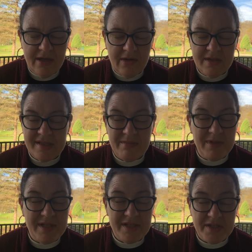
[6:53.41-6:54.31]
or
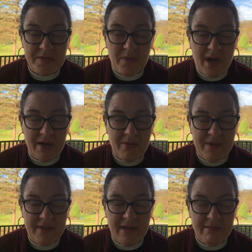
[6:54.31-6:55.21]
simply to just walk
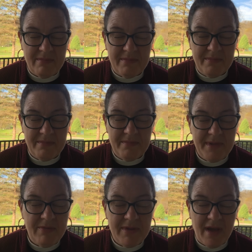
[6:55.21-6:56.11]
with them.
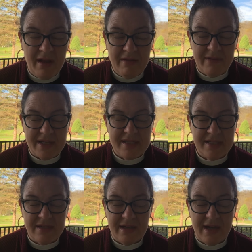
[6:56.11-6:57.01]
Be with all of us,
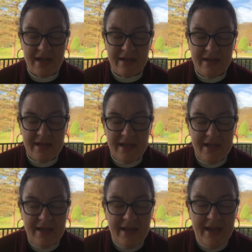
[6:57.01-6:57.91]
dear God,
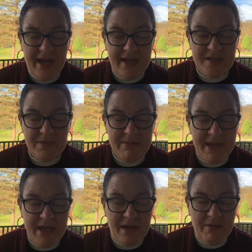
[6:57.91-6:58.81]
as we
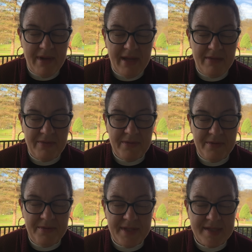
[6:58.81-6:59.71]
make our way
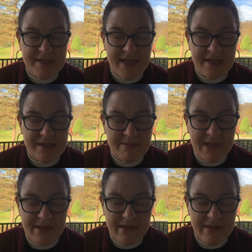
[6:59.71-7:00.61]
through this next month